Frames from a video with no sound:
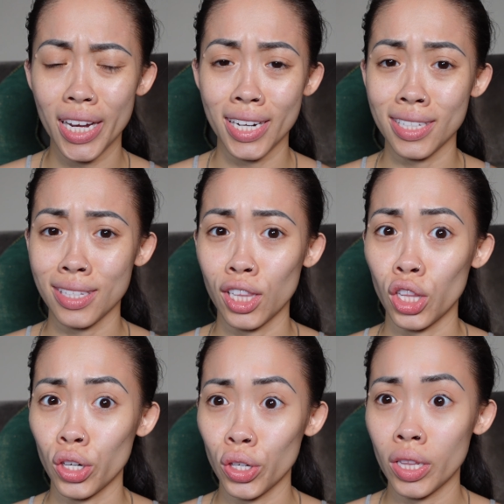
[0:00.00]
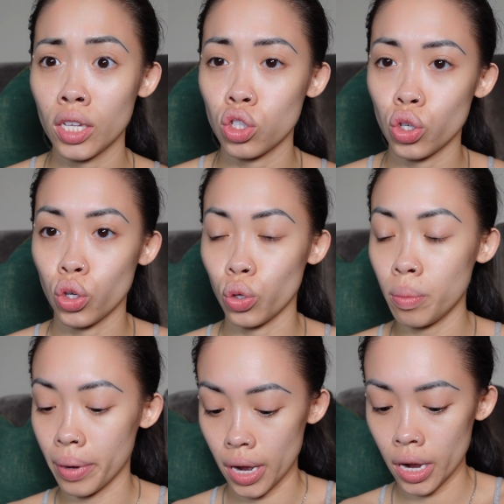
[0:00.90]
It is literally two
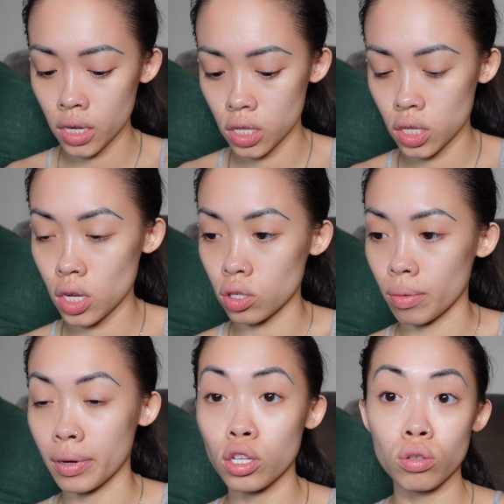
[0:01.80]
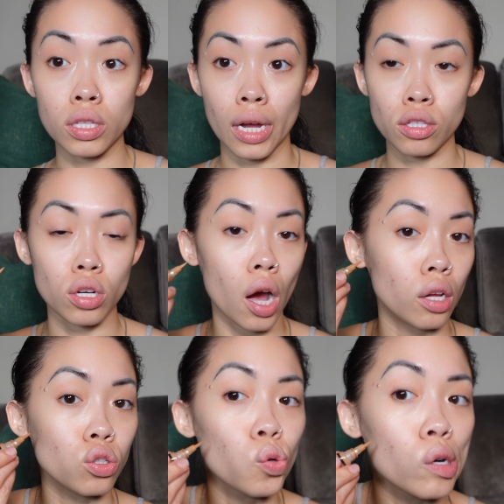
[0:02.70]
bucks. So I'm gonna use that to
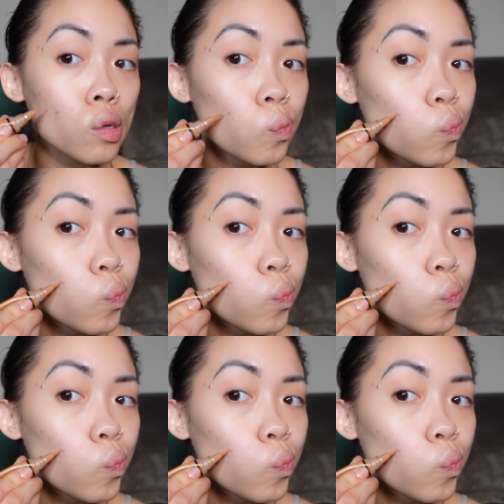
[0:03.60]
contour.